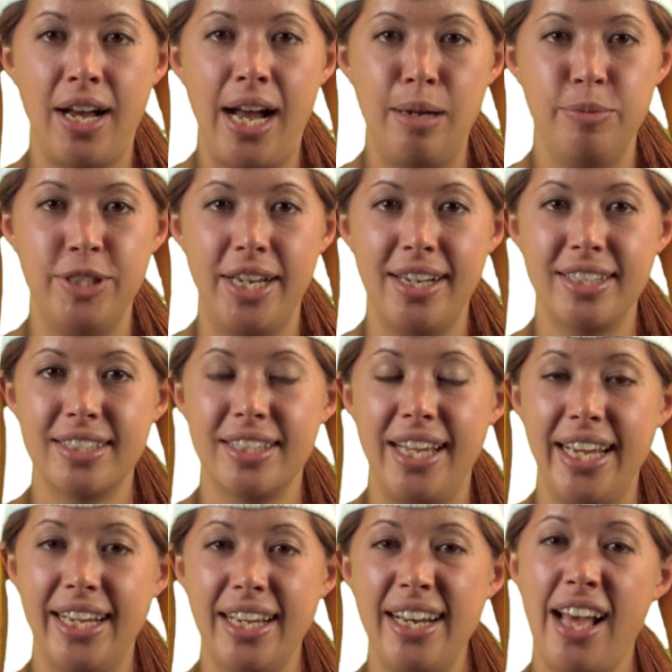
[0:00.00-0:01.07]
objects
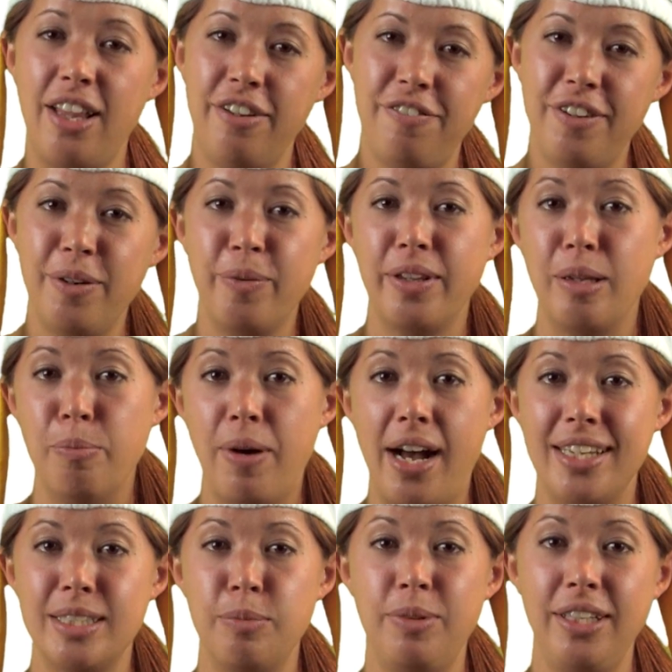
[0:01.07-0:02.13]
like an elephant with
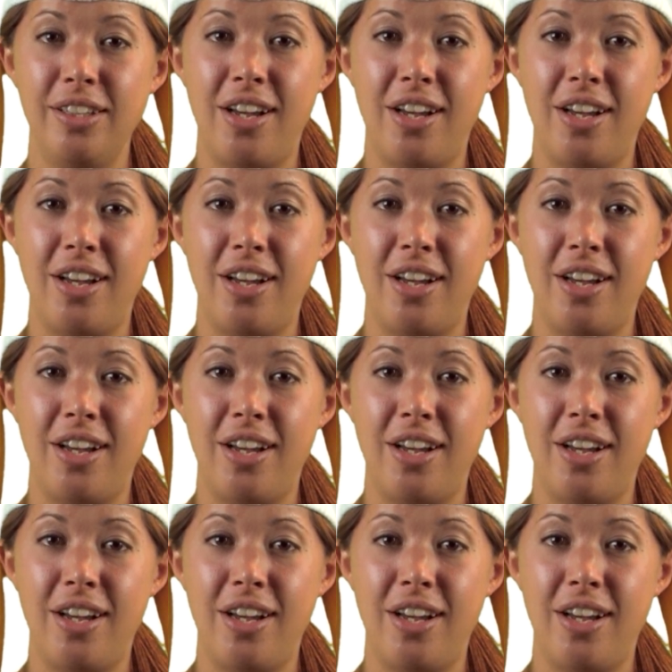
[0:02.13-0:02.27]
impossibly